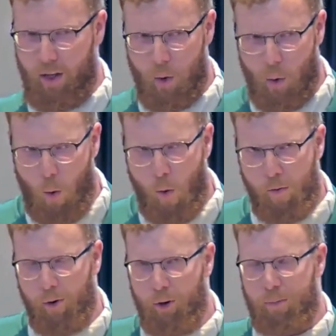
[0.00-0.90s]
The whole
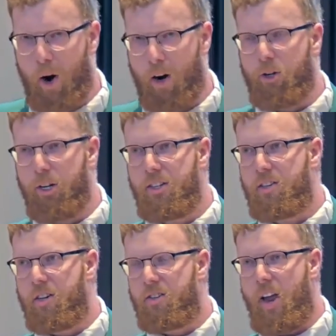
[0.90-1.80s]
first part,
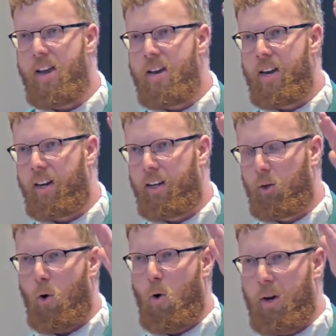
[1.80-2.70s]
Jesus ascending and
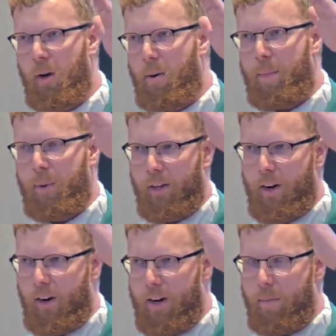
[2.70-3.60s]
growing in
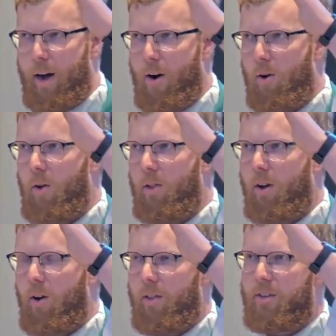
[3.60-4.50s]
popularity and power,
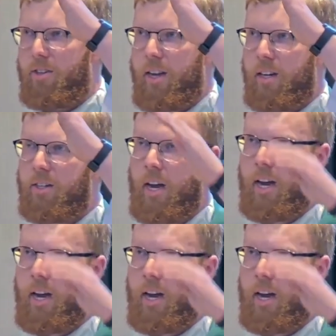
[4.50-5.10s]
all these things,